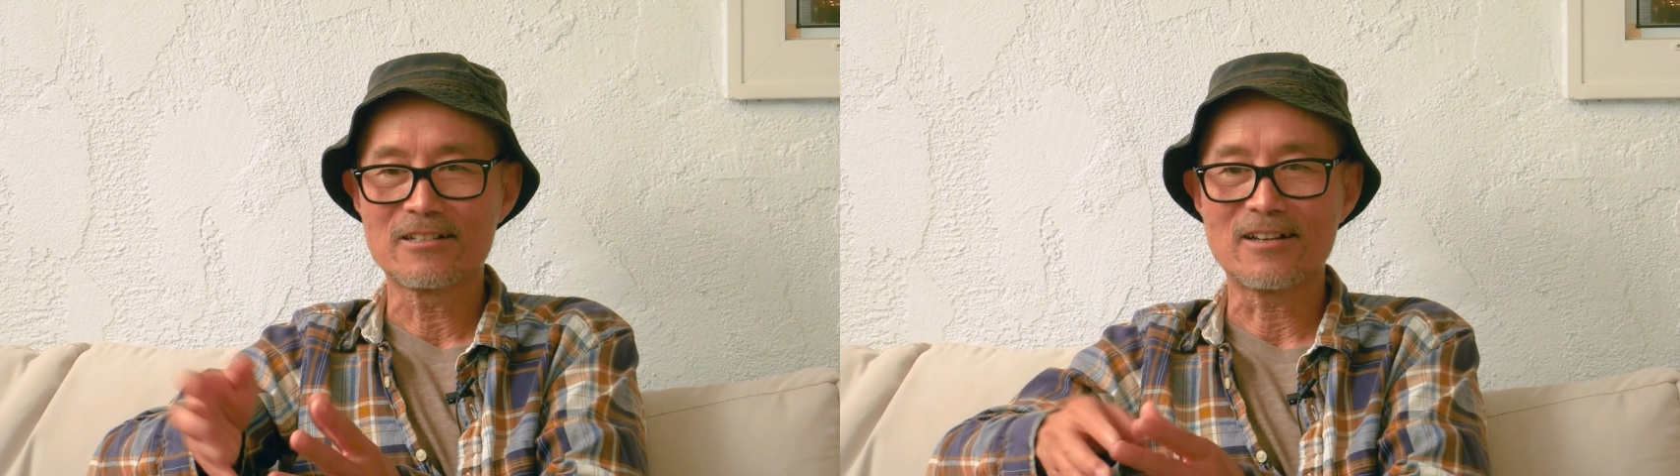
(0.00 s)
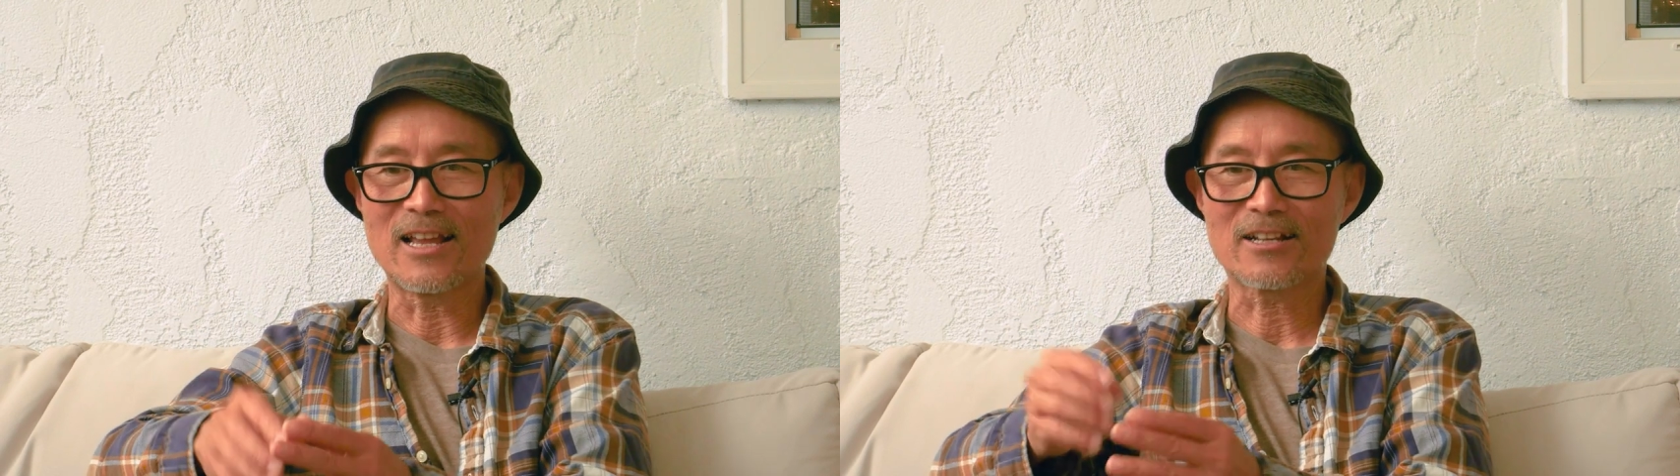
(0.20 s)

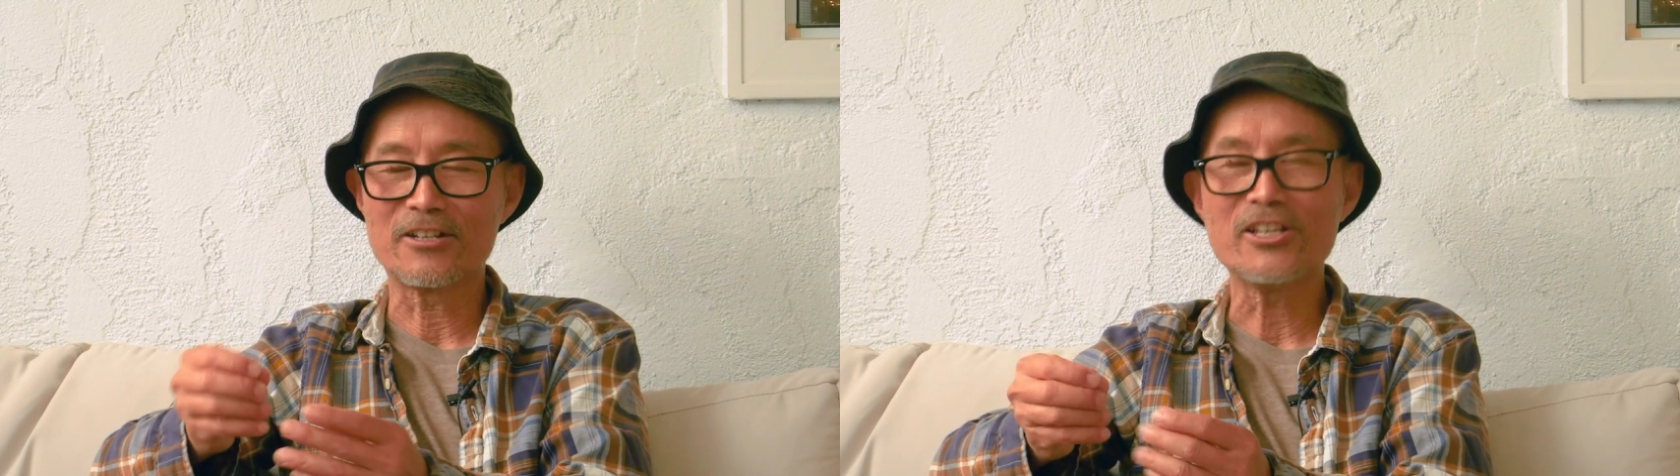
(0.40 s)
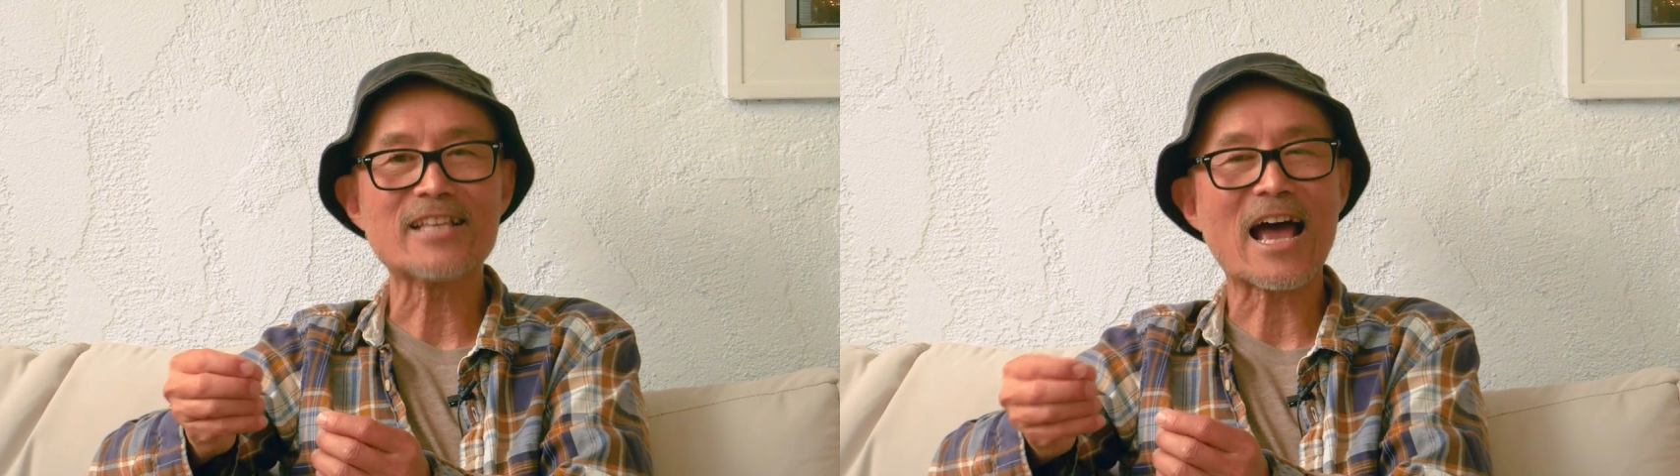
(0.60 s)
like a
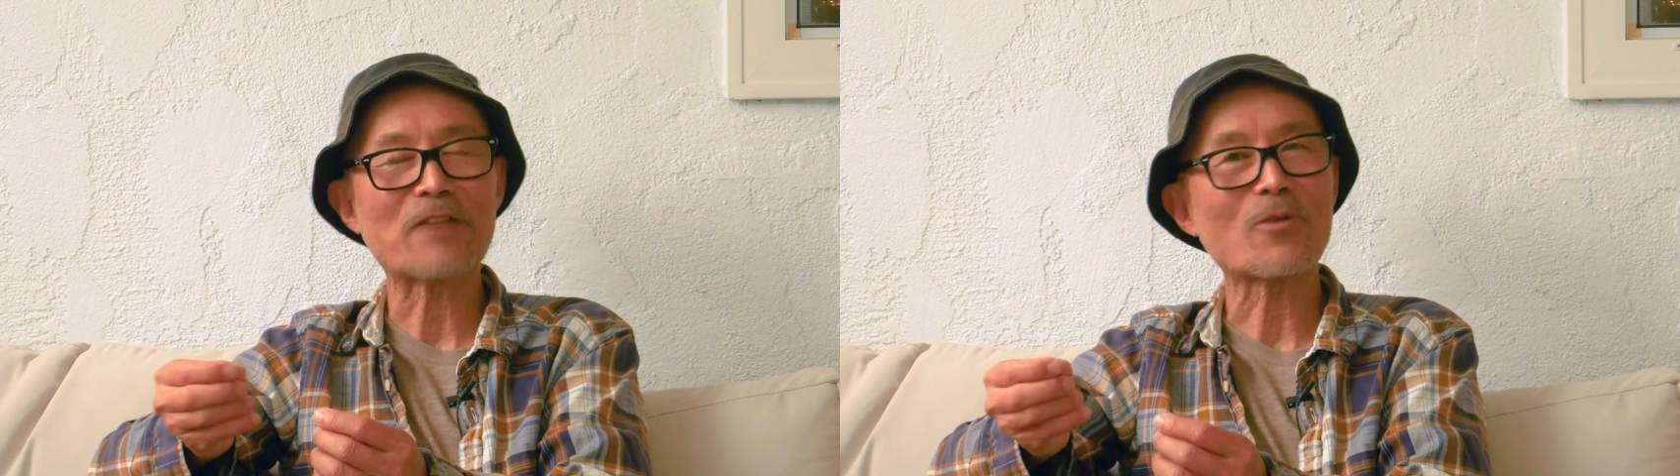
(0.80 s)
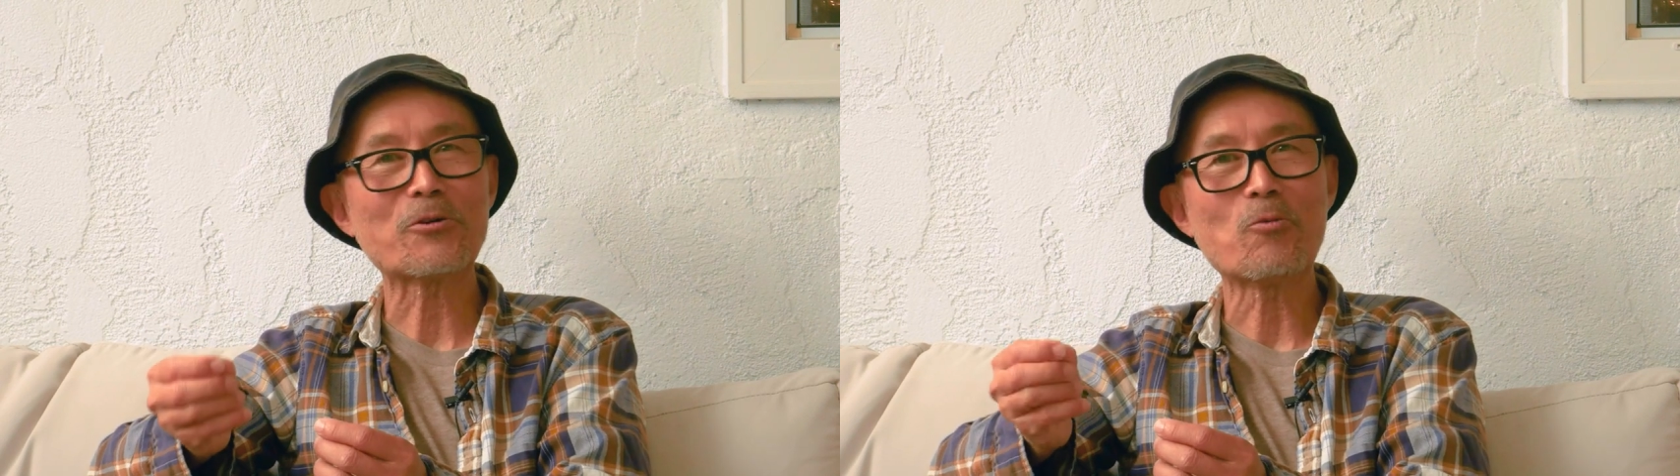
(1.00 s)
design
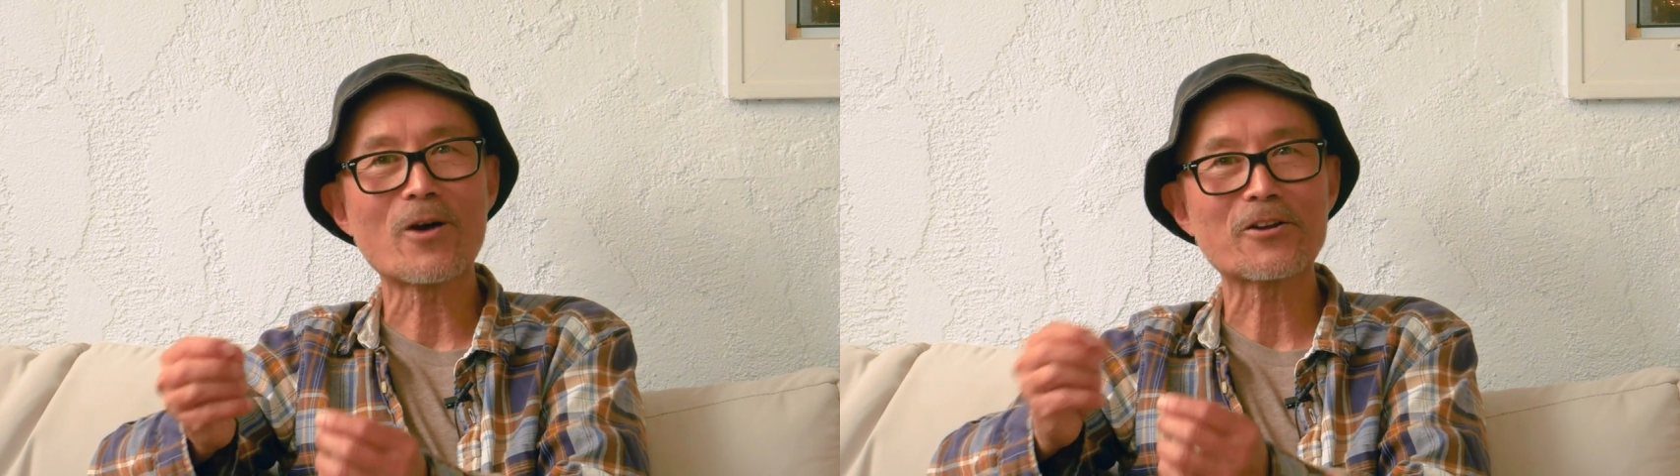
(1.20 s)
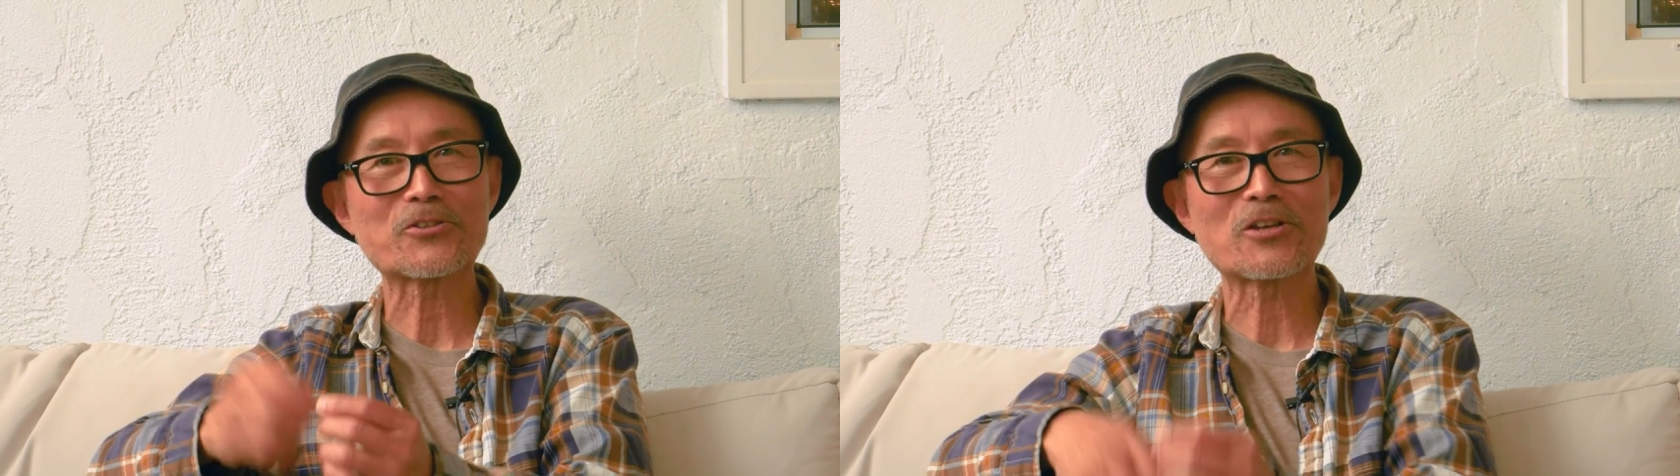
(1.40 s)

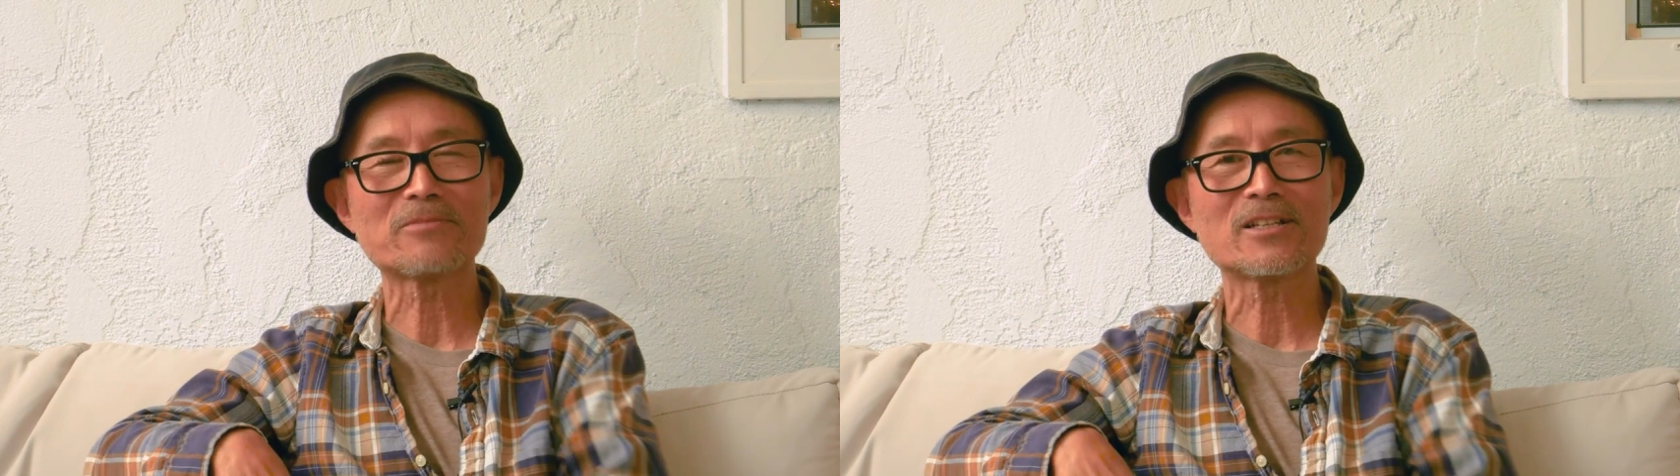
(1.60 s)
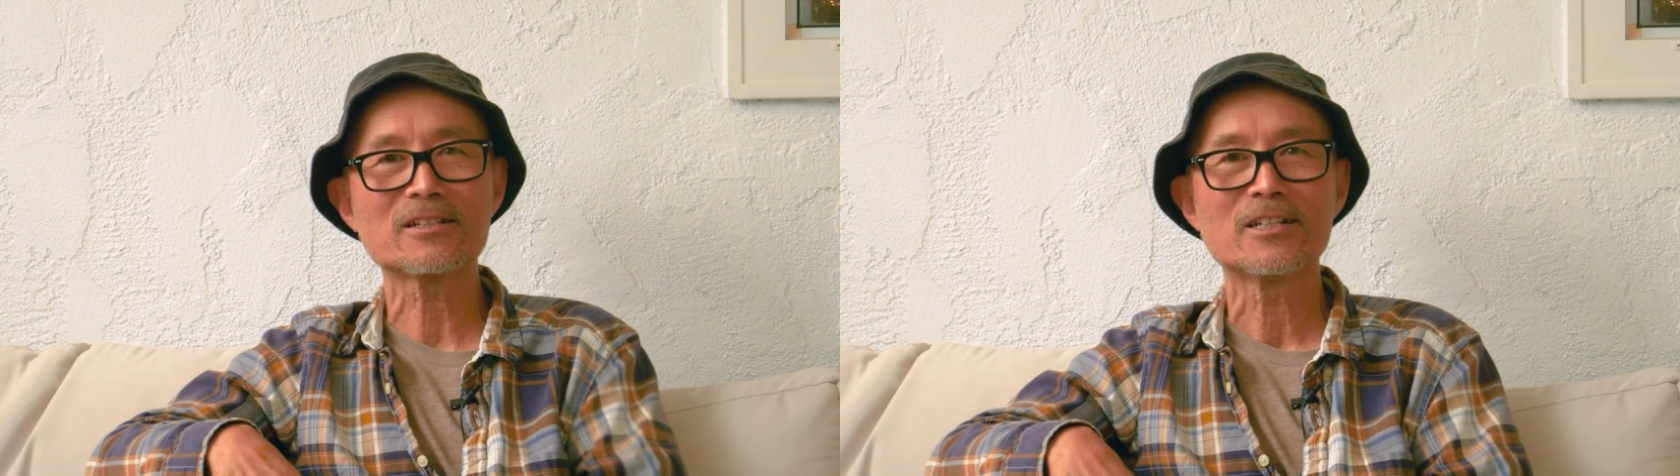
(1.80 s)
101 or
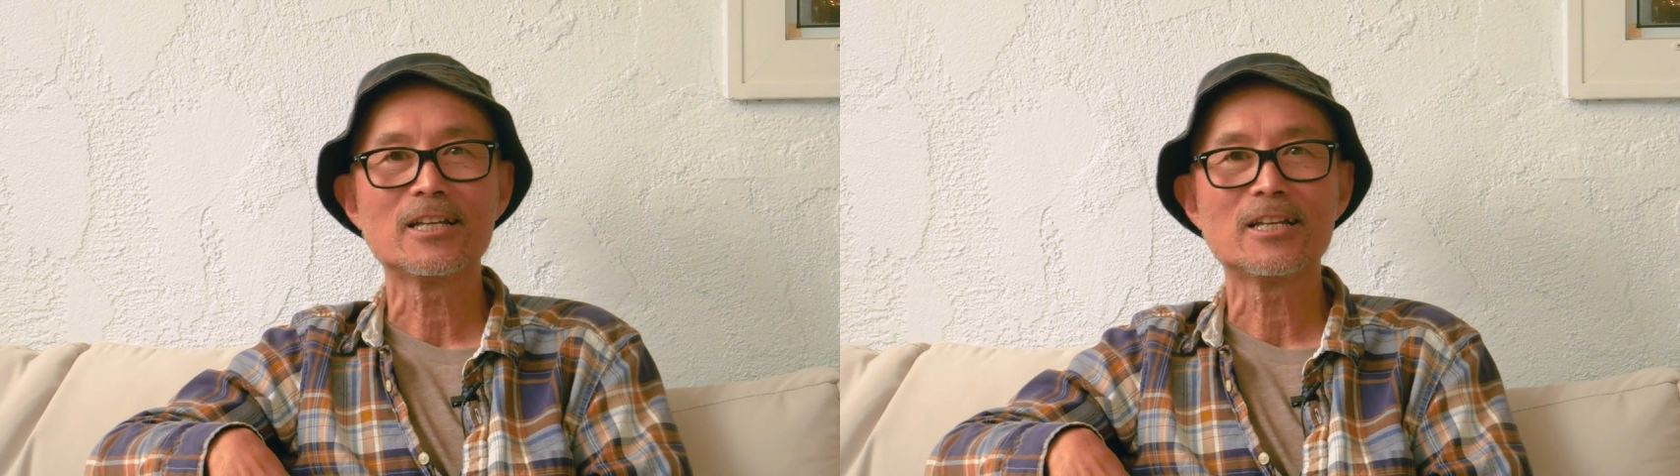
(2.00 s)
something.